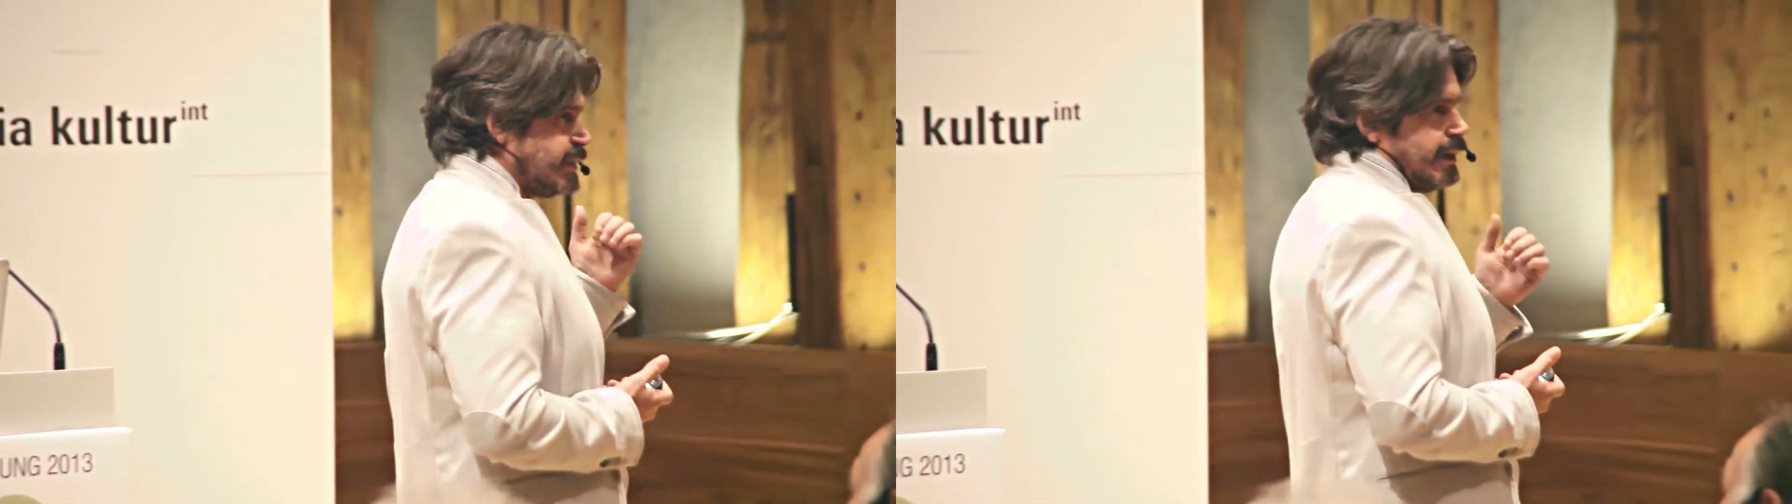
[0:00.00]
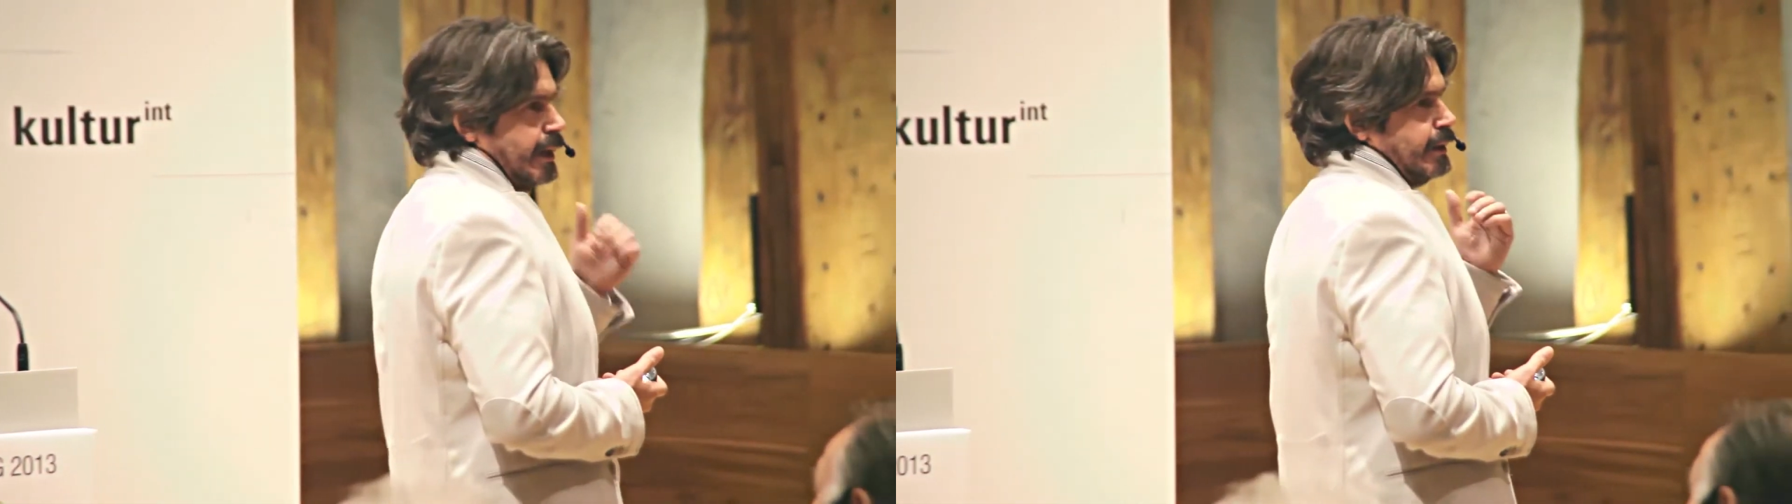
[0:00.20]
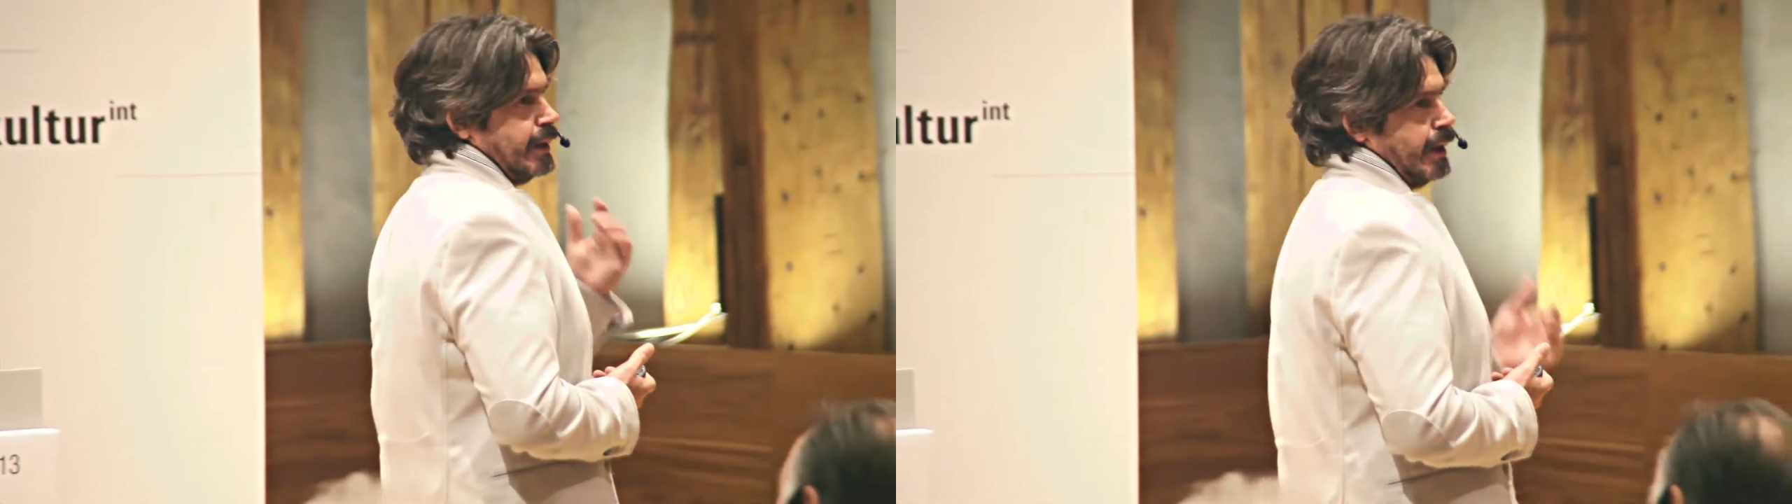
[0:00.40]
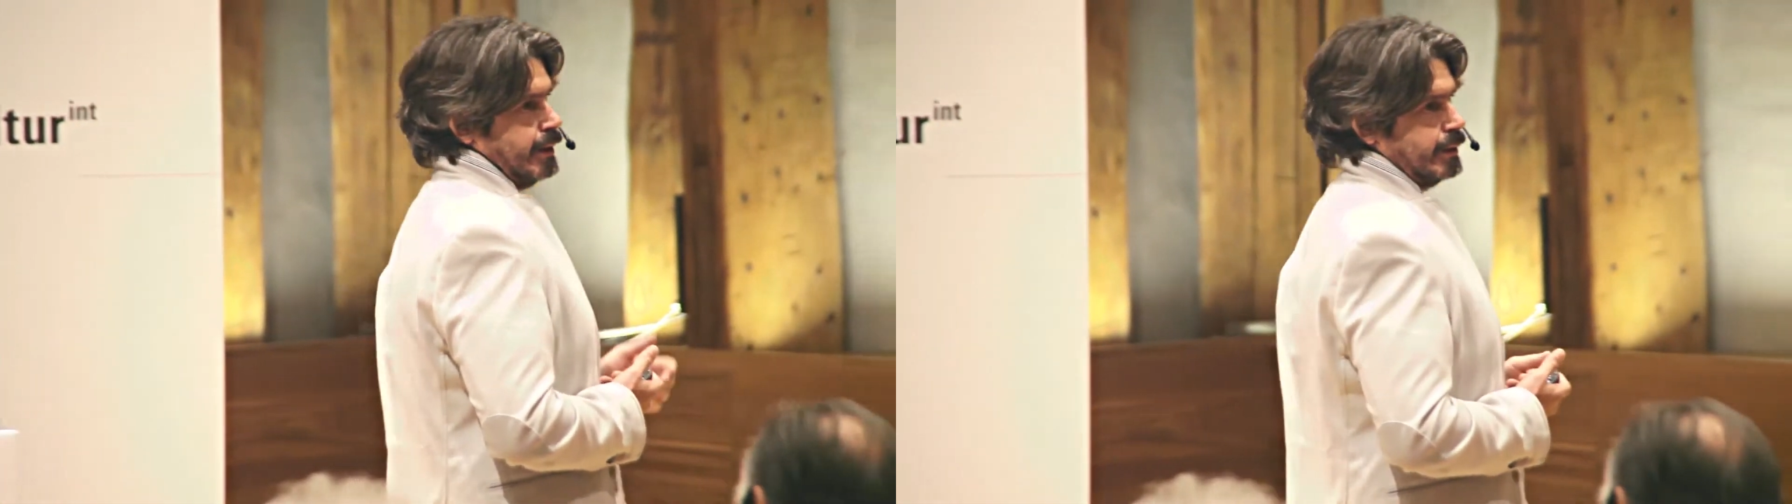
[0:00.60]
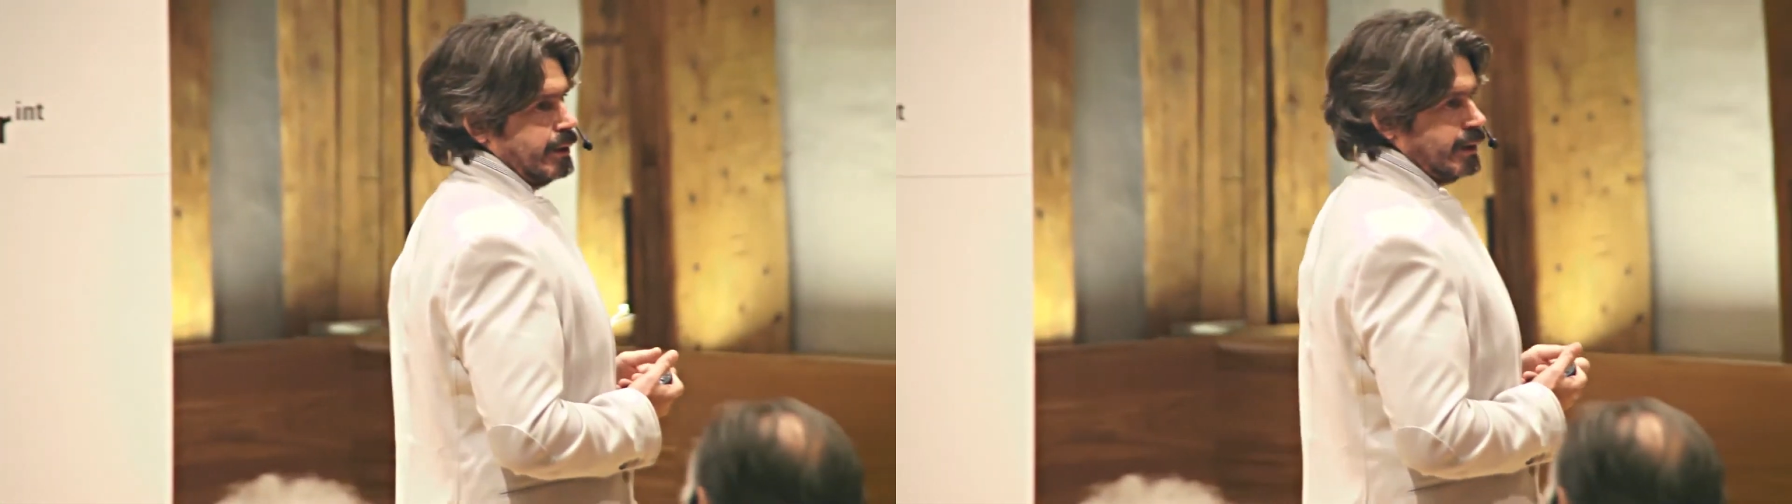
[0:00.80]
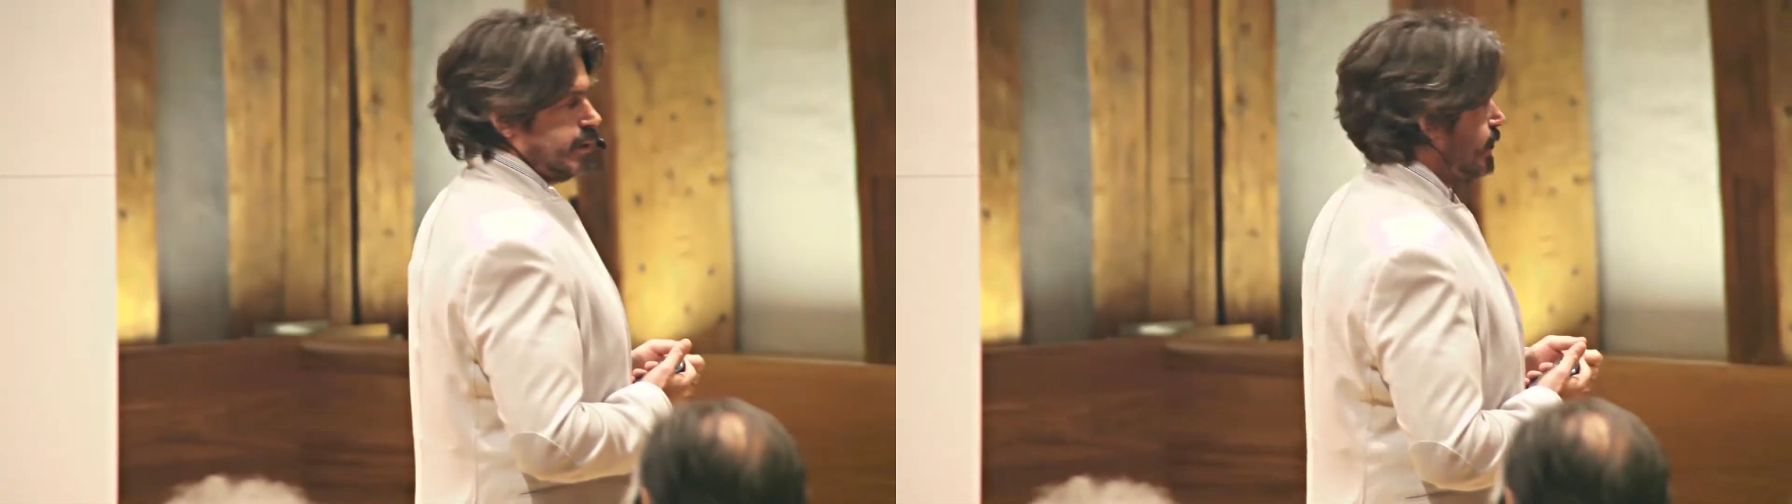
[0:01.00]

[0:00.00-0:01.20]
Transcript: telling there. Is